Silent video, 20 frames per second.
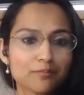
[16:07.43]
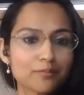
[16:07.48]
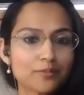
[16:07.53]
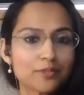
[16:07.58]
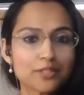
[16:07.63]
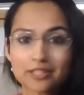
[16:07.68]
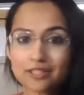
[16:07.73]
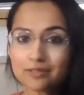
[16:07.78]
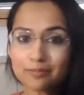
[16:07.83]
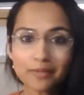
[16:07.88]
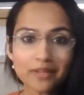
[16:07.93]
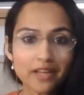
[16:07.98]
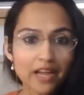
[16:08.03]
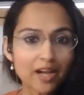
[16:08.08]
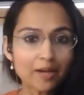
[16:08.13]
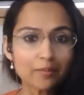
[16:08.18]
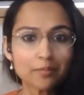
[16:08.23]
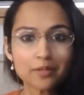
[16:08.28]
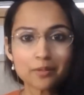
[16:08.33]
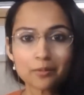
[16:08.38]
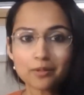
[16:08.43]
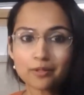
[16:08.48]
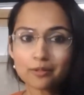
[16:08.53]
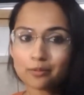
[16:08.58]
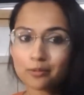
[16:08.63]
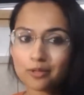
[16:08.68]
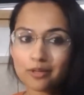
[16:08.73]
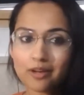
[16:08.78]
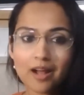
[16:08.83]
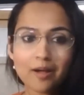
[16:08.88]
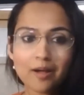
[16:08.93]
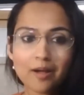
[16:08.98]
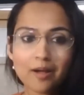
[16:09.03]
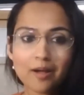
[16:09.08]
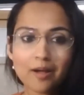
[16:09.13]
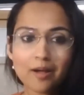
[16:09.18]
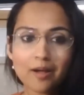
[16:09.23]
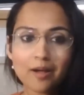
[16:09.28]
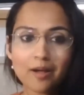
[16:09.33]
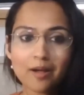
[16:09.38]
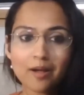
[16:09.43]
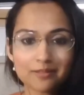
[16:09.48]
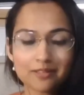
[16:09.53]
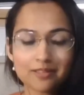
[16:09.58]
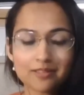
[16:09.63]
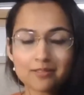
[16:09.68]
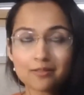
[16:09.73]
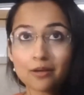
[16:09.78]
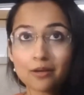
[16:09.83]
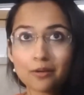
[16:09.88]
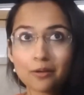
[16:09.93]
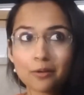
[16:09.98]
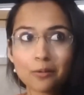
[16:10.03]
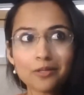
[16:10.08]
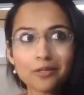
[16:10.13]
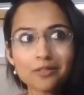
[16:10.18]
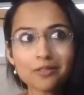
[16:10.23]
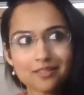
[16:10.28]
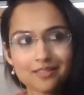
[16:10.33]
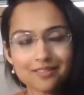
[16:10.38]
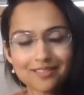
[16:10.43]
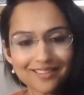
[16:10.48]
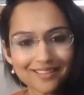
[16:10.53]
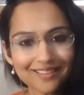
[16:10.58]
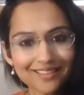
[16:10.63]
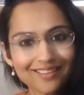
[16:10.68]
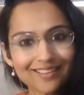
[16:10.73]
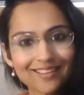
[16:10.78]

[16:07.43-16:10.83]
just be happy with what happens. It's not always easy.